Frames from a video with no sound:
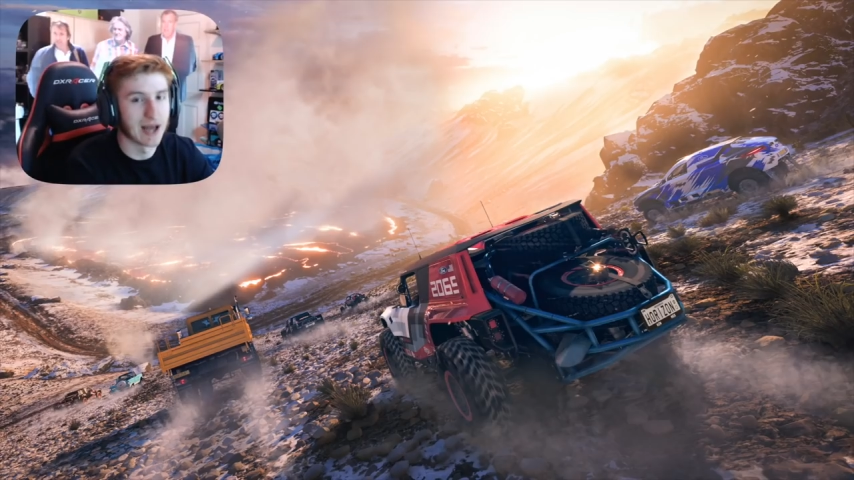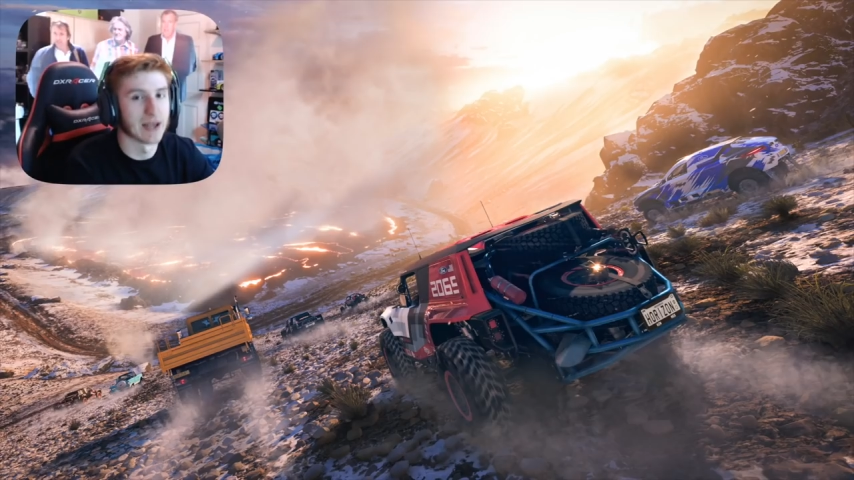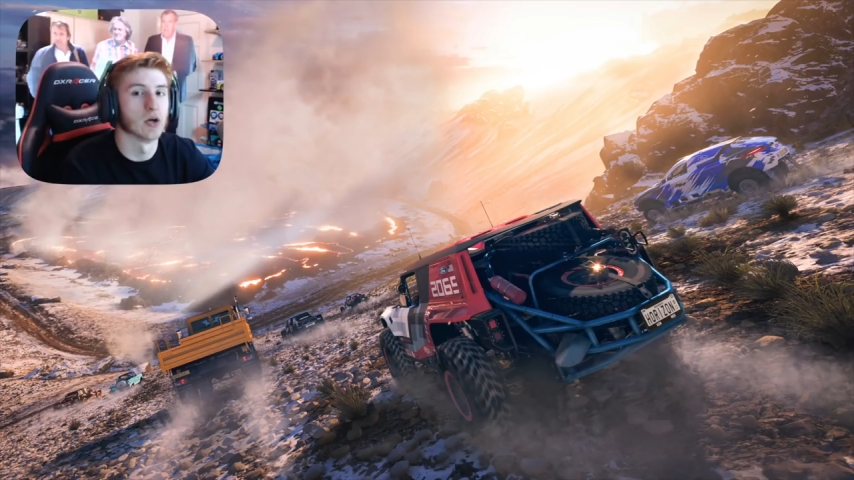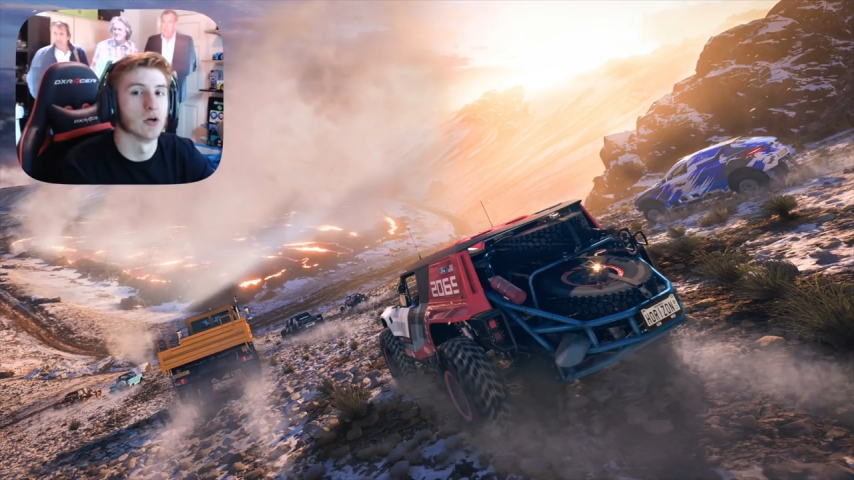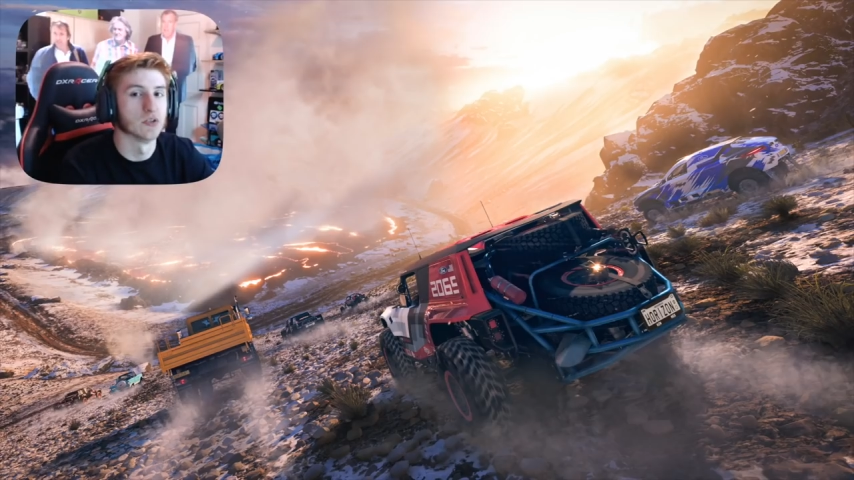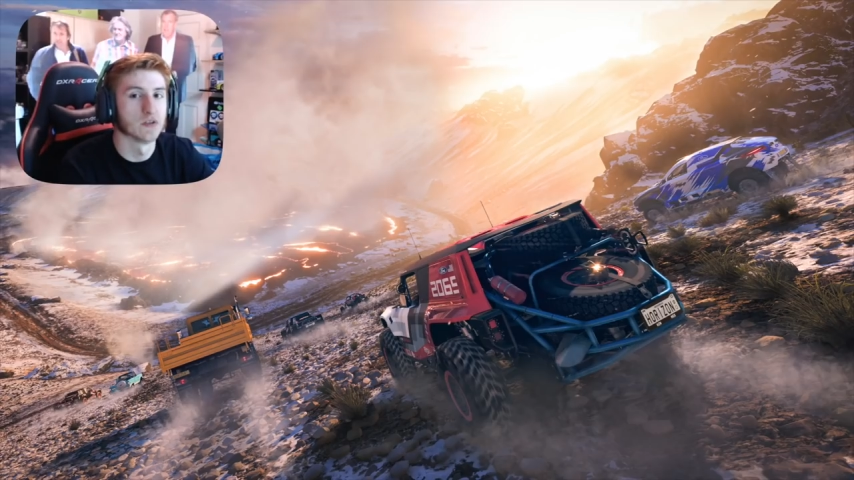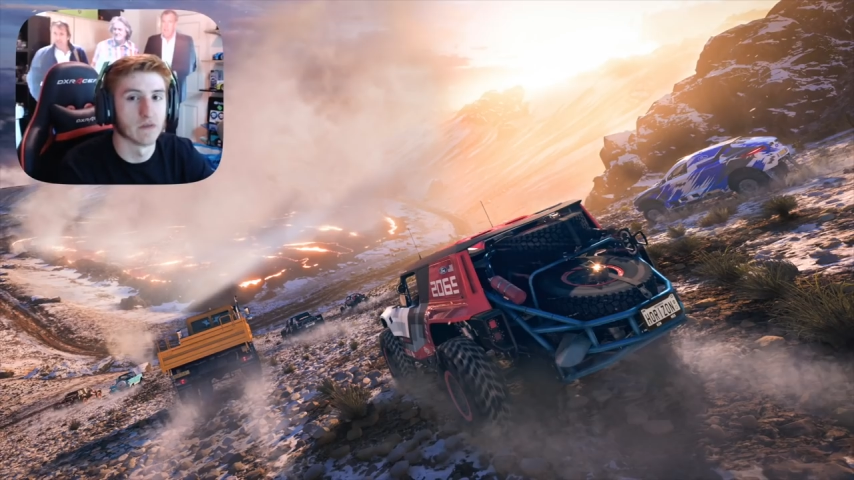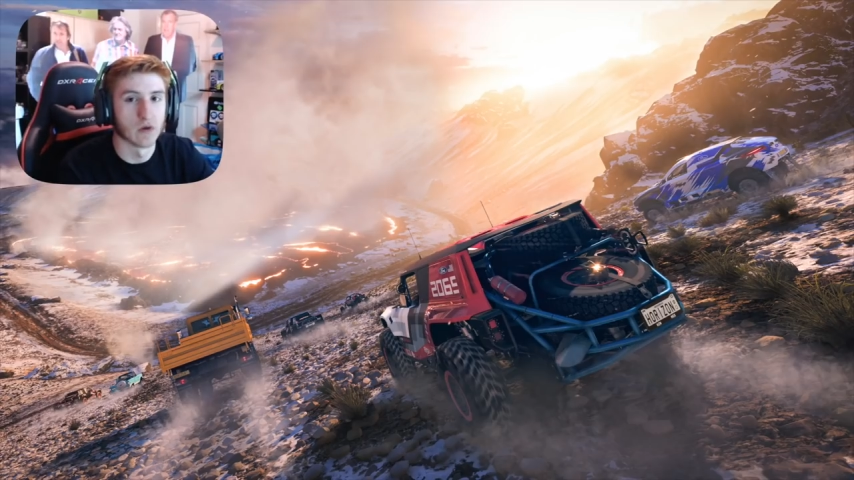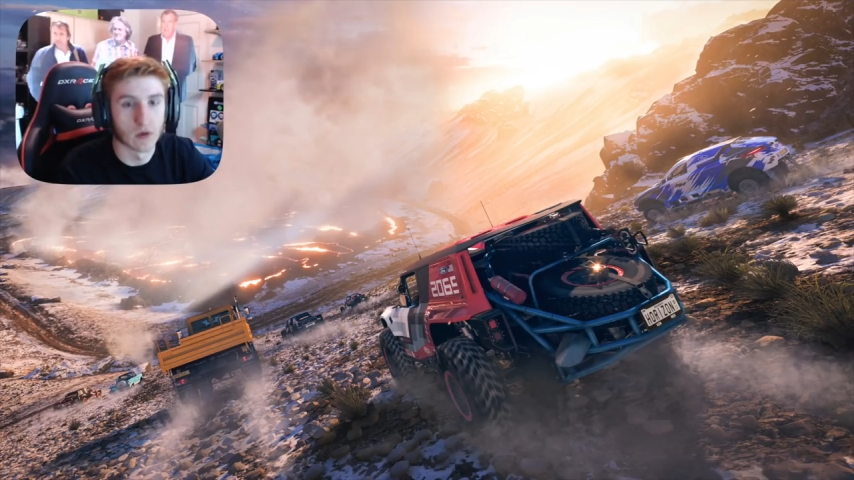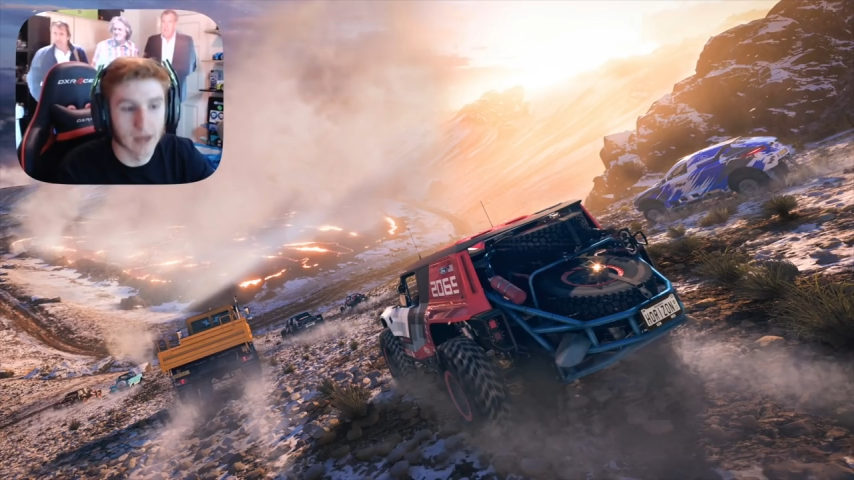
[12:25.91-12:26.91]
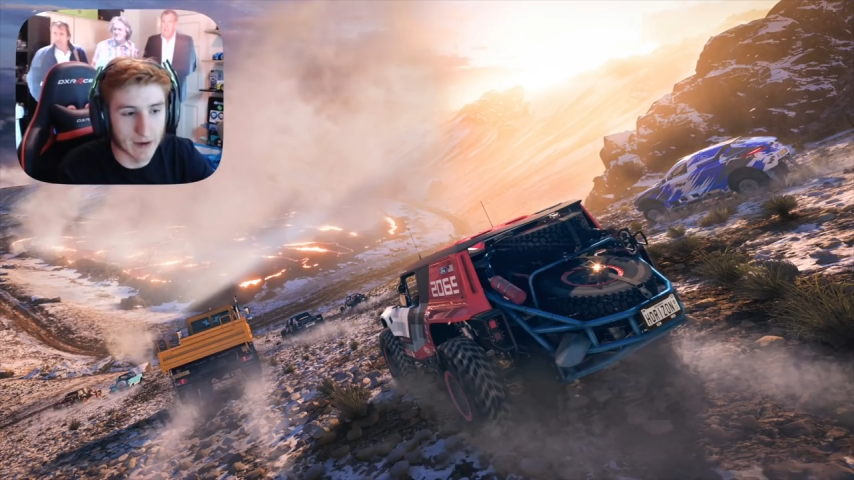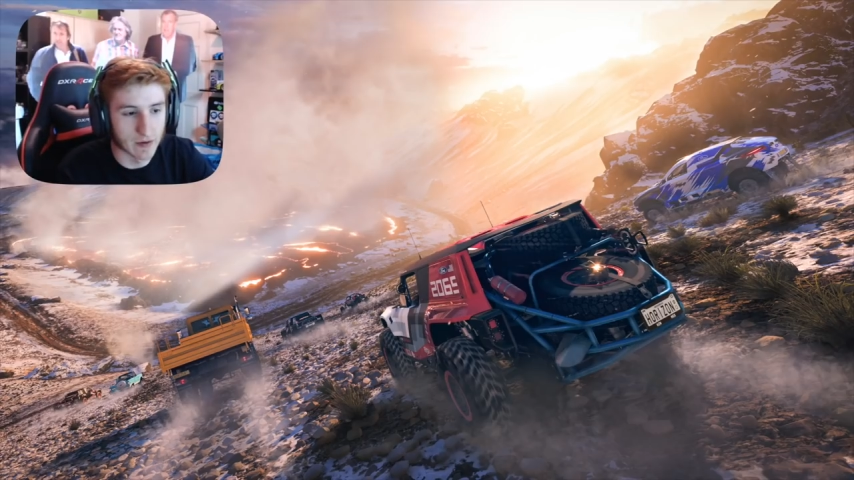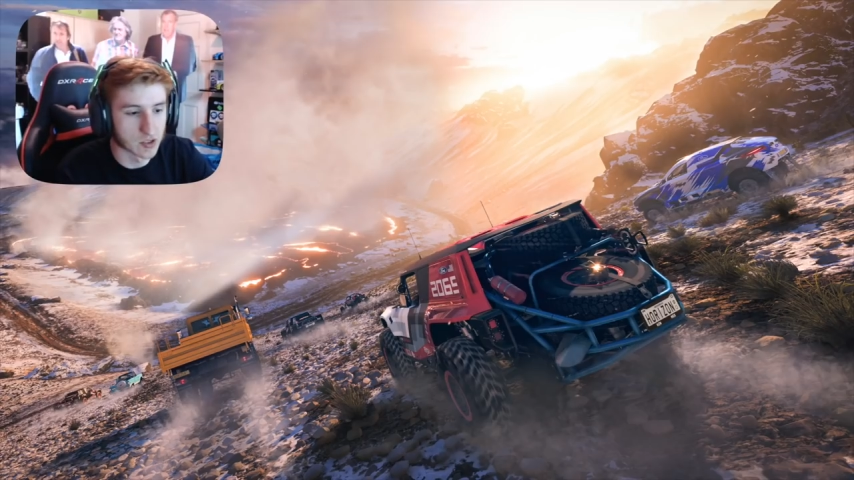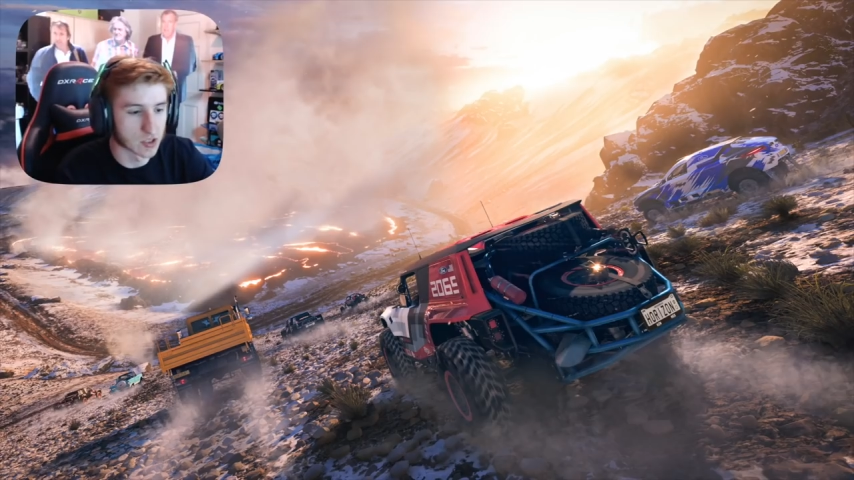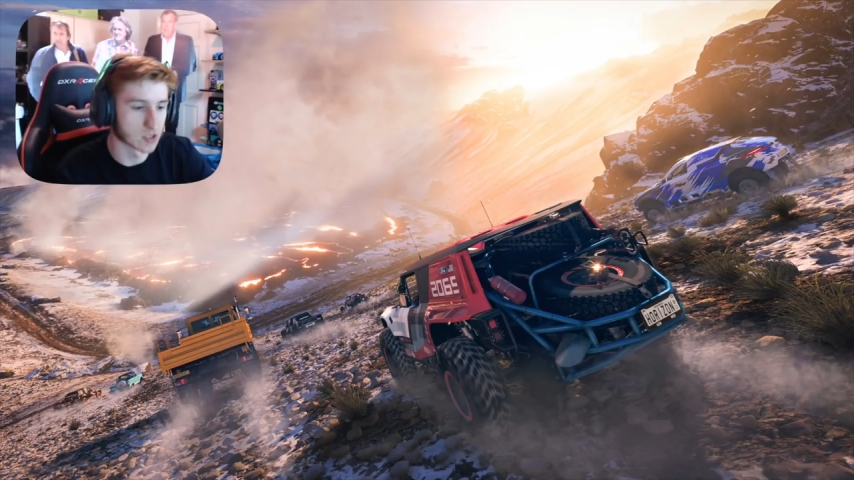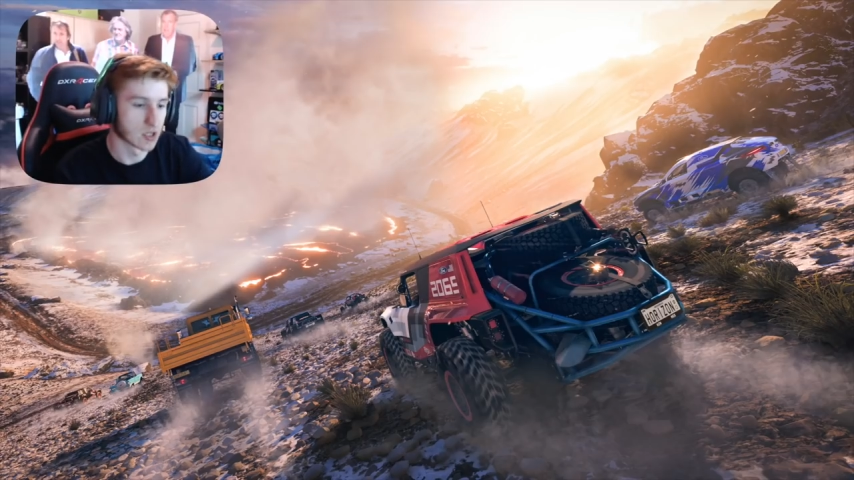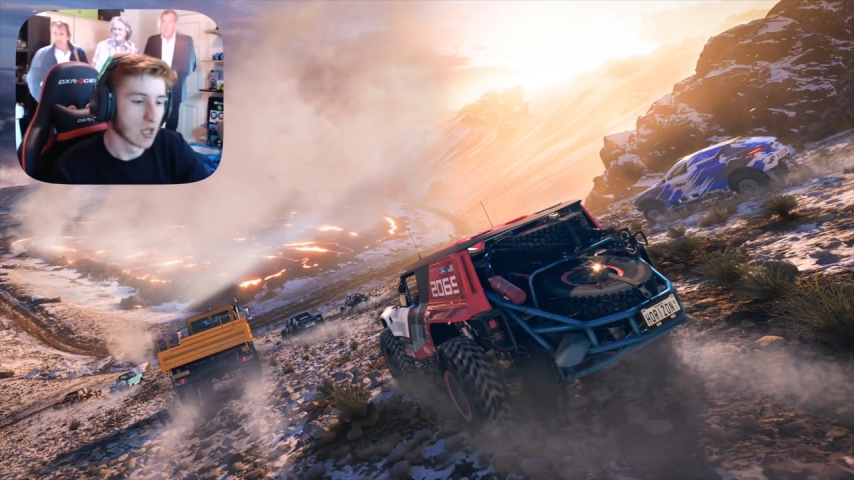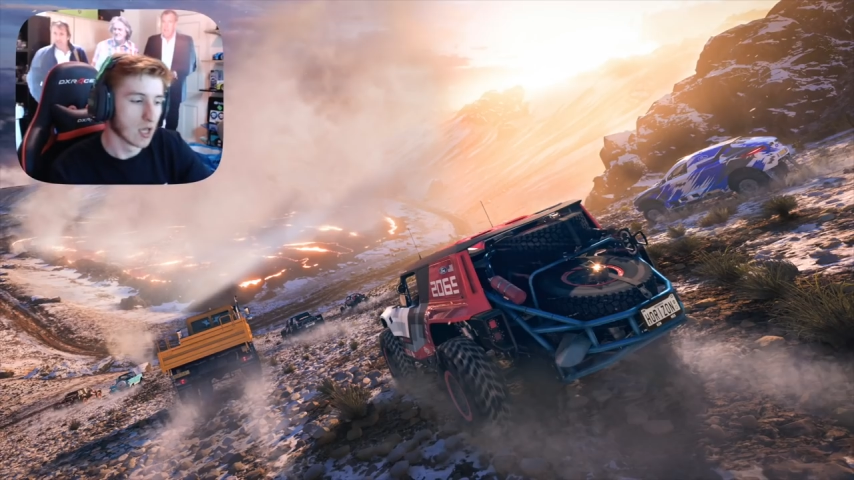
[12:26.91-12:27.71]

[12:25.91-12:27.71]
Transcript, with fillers: icons for your characters.